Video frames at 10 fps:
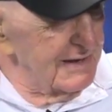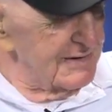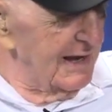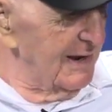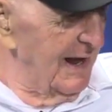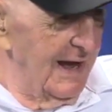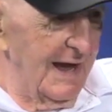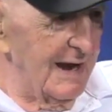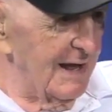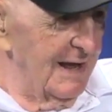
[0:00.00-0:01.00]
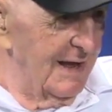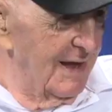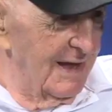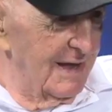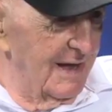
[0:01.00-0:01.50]
So I had
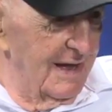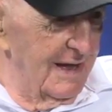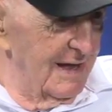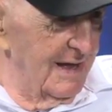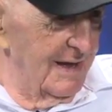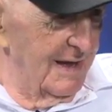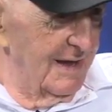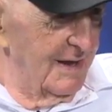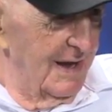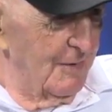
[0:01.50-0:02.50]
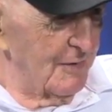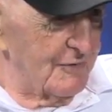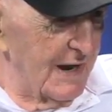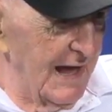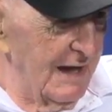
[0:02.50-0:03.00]
I worked
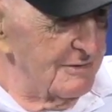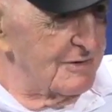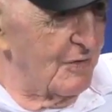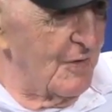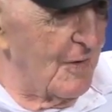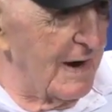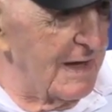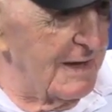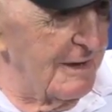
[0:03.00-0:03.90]
for the Housing Authority.